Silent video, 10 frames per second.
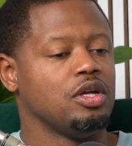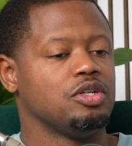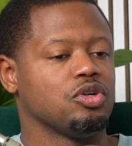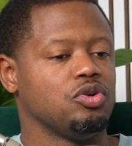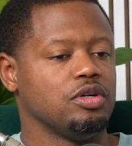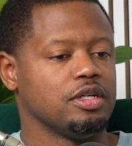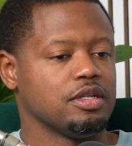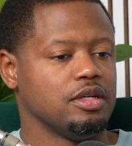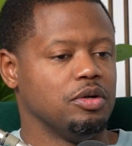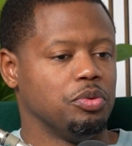So
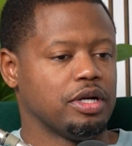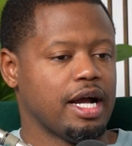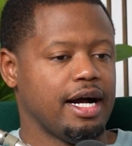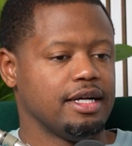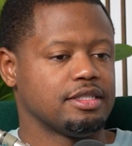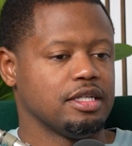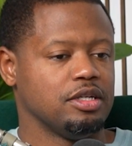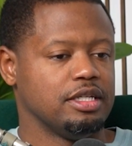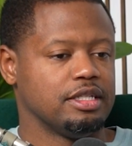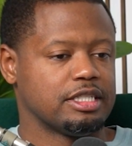guys,
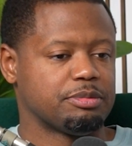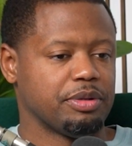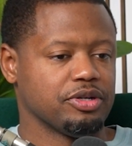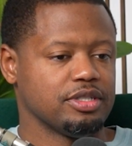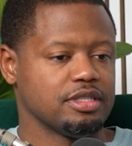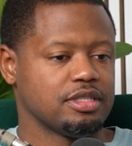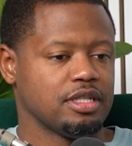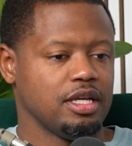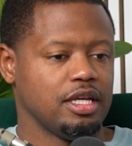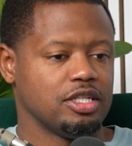in experience
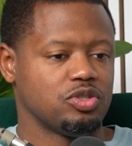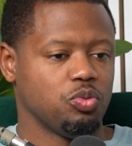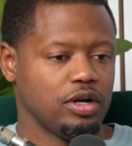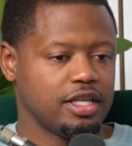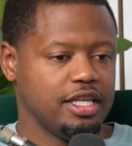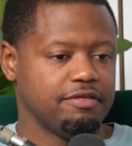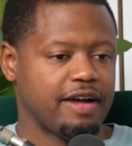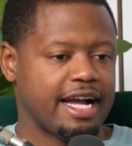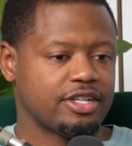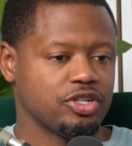is one key
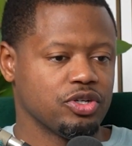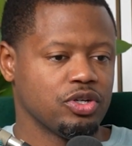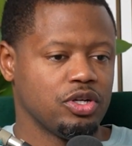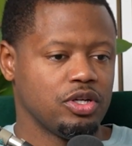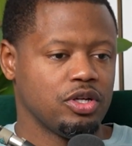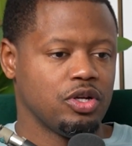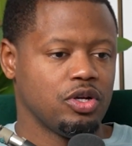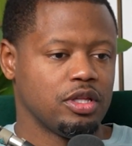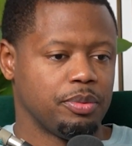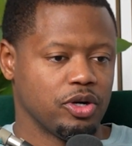factor.
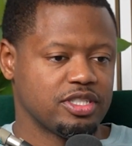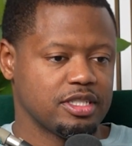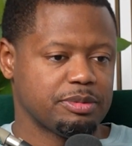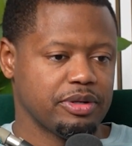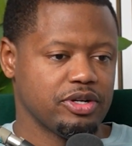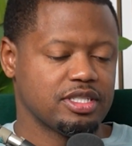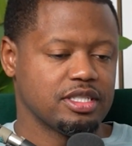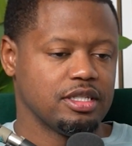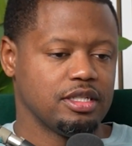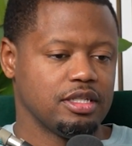The person experience
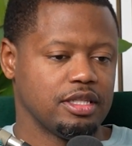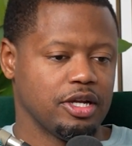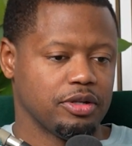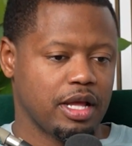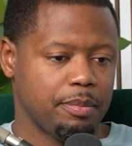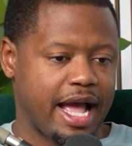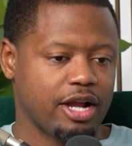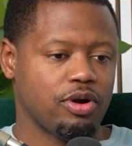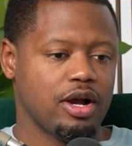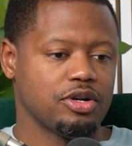and their
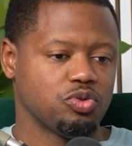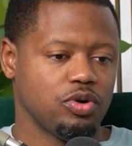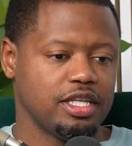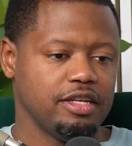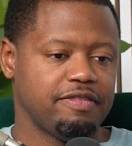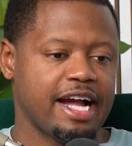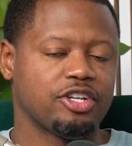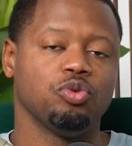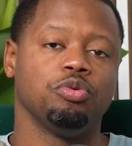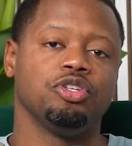background is one key
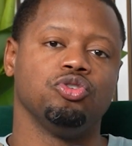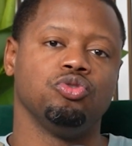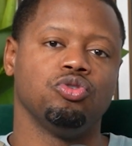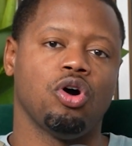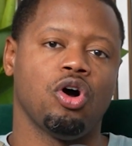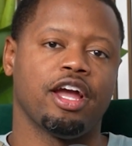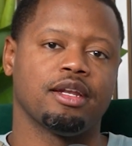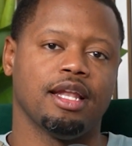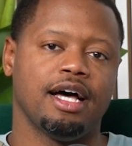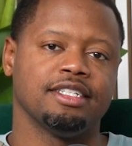factor when you are
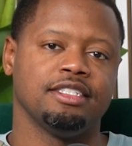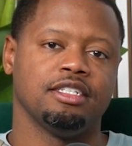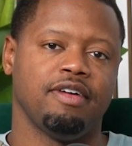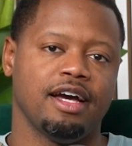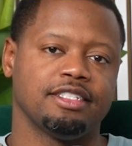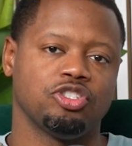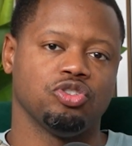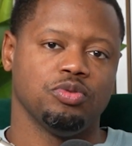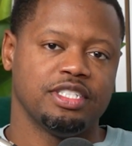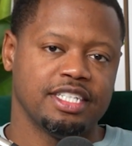analyzing the advice that
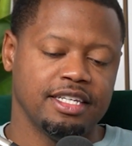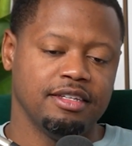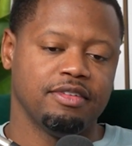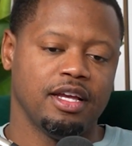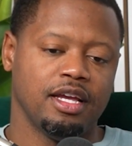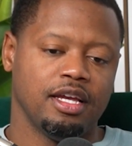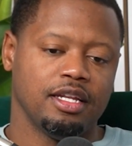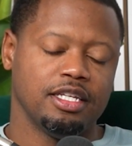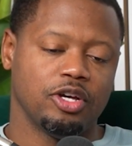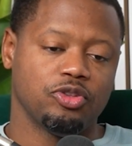you receive.
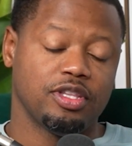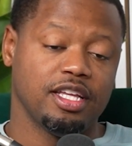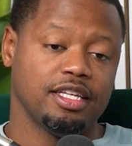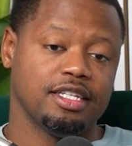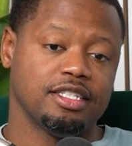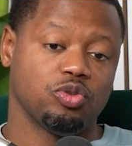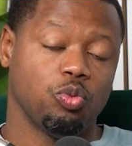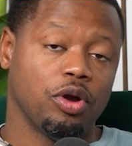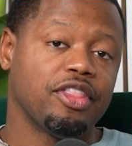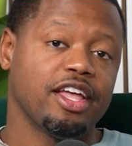The other thing is
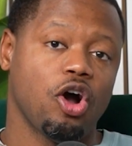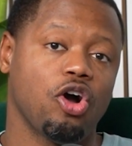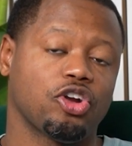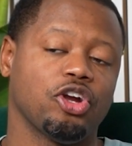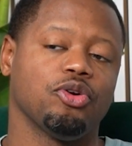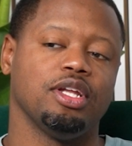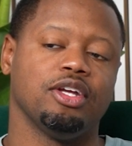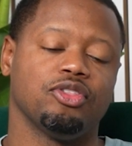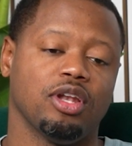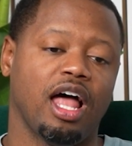where they are currently
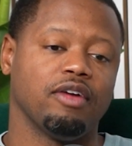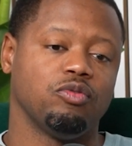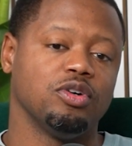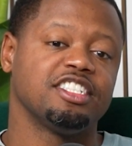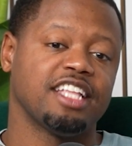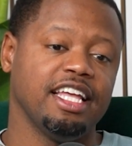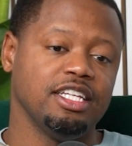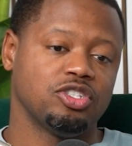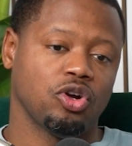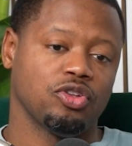in their life. What
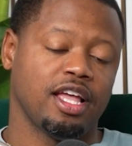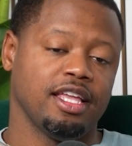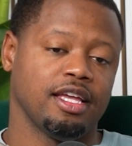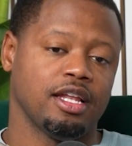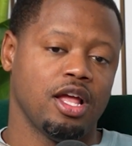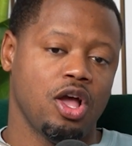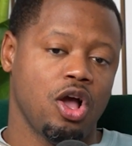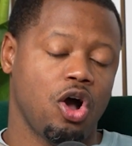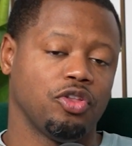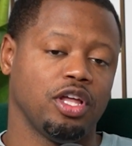stage are they in?
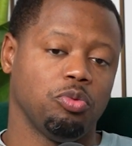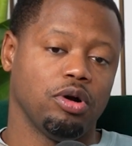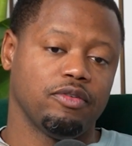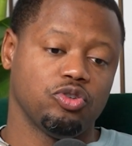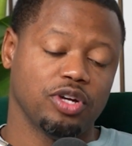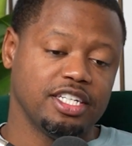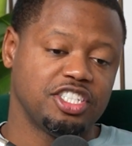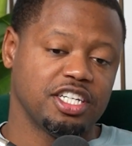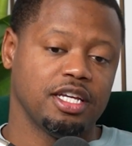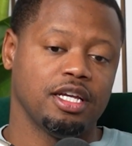Are they in wealth
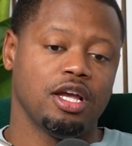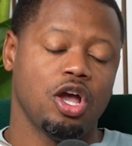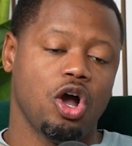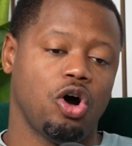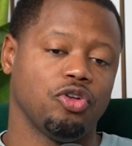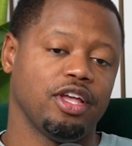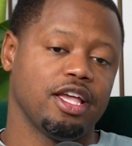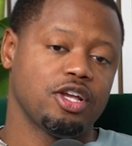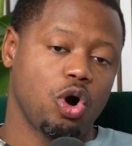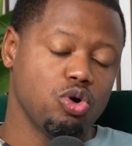creation? Are they
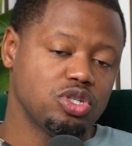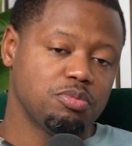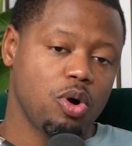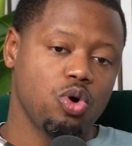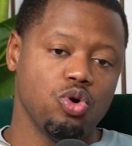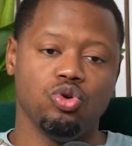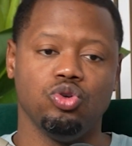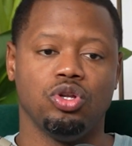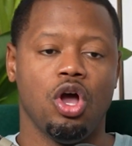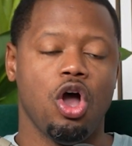in coast mode?